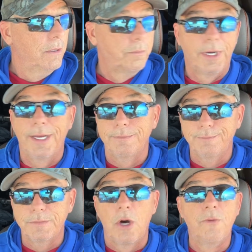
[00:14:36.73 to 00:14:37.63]
But
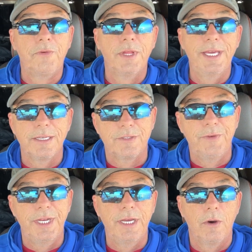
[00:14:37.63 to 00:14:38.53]
hopefully this
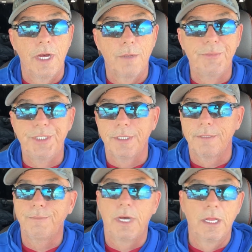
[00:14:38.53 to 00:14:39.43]
video helped
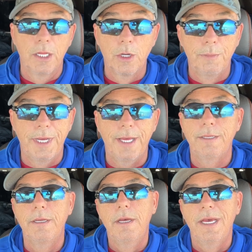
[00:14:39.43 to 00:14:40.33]
you a little bit.
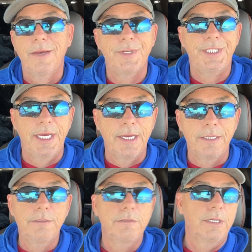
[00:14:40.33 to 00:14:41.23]
If it did,
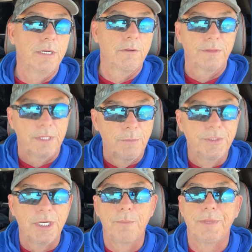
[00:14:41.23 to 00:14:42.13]

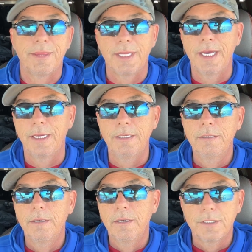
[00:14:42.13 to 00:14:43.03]
thumbs up the thing,
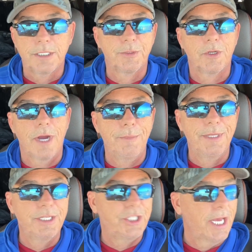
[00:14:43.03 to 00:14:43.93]
subscribe
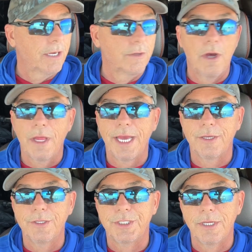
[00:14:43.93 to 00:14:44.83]
to the channel and all that
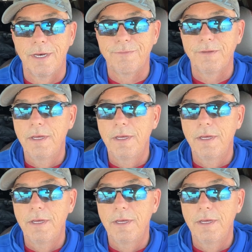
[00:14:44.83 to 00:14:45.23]
good stuff.